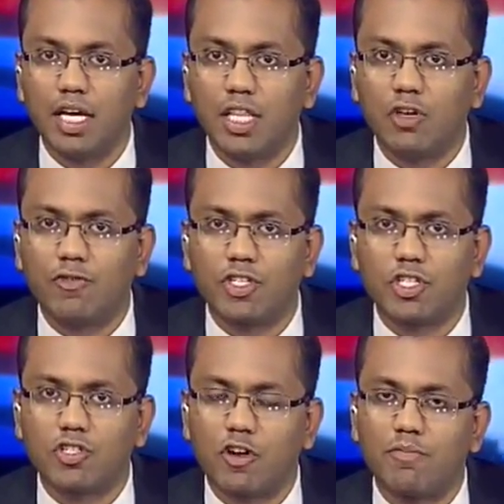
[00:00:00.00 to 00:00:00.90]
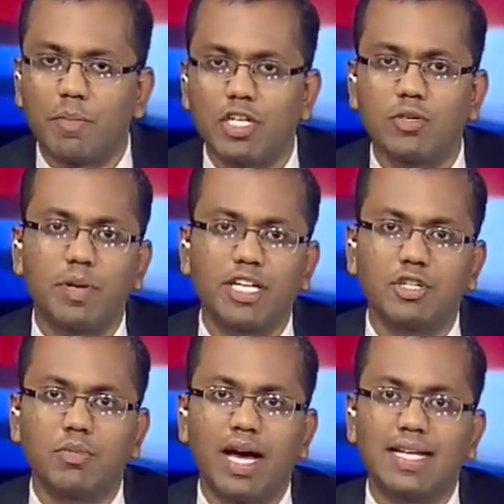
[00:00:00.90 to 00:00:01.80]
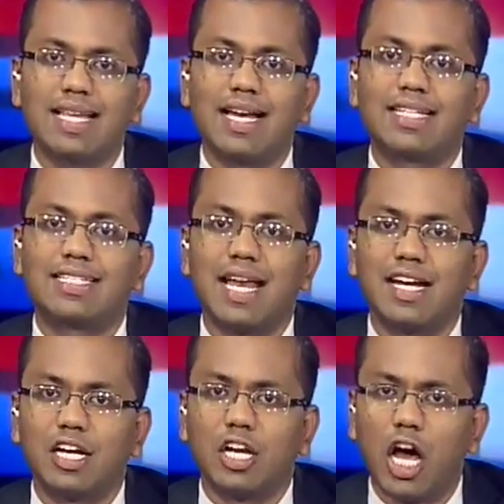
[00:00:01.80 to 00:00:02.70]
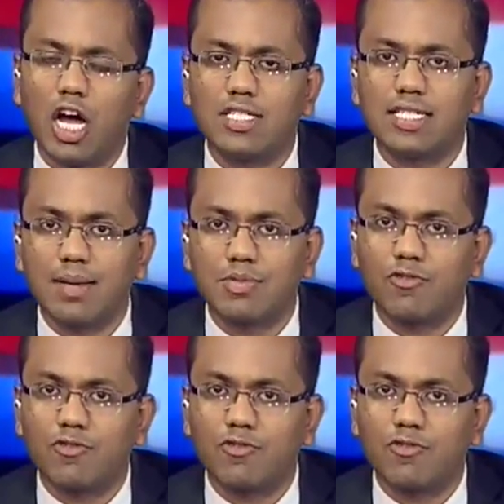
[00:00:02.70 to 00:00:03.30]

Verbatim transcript: the officials of major PSU banks had extended large sums